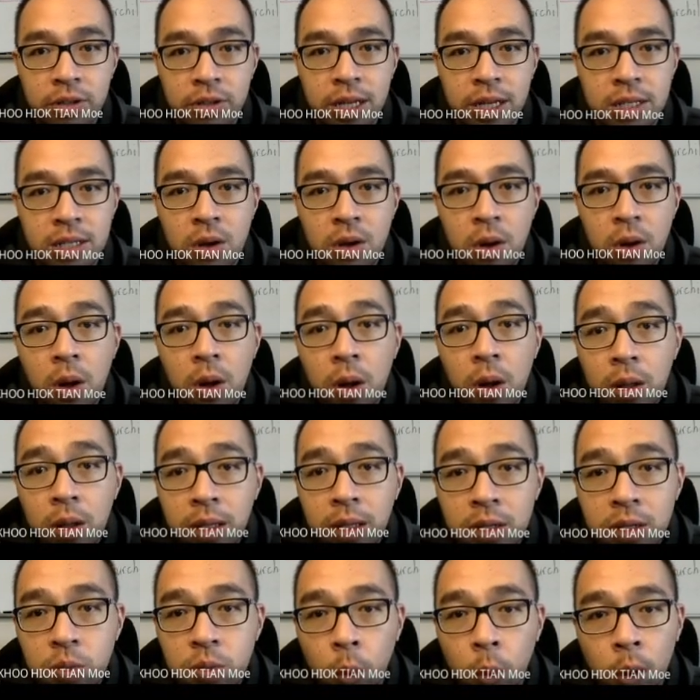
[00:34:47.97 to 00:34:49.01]
there's all
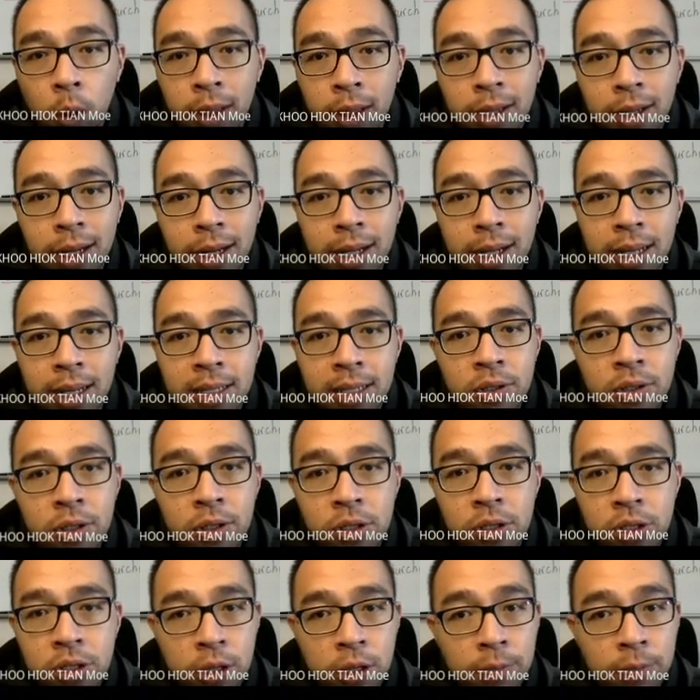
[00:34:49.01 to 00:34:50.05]
this water there that is going to
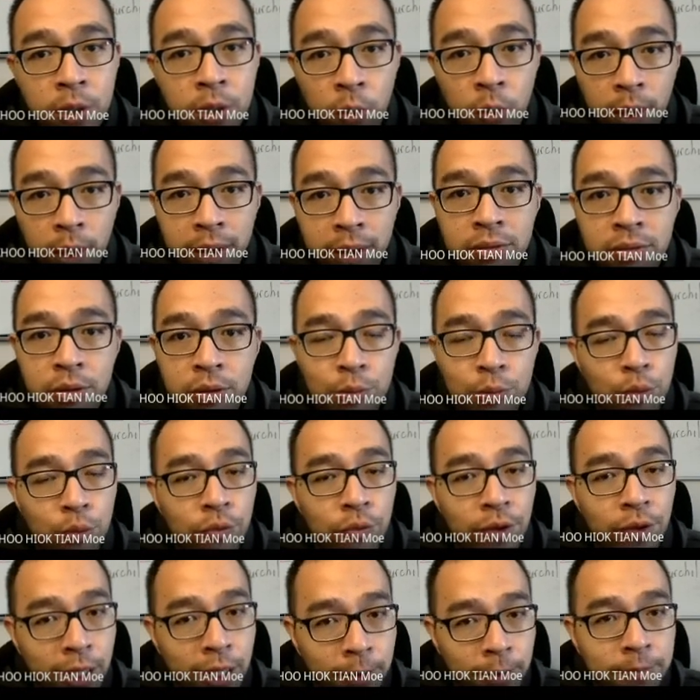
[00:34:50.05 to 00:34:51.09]
stop the waves from
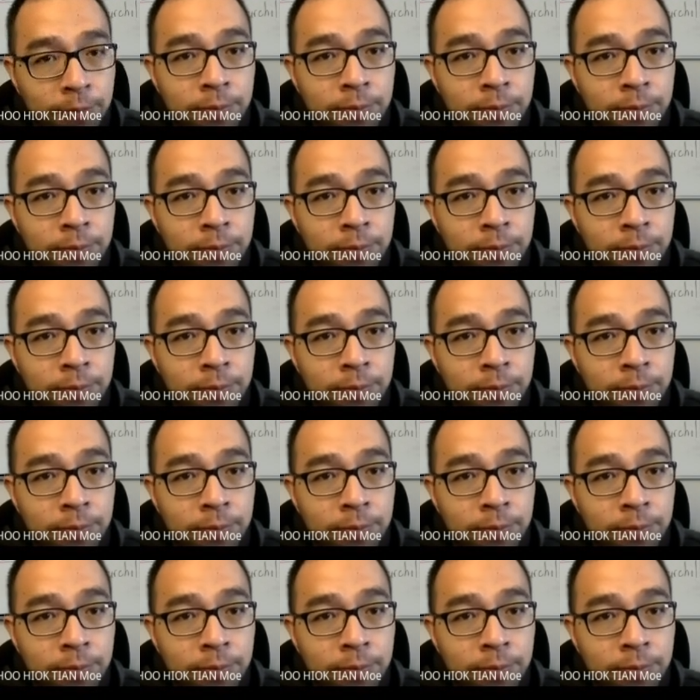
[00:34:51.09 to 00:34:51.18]
moving.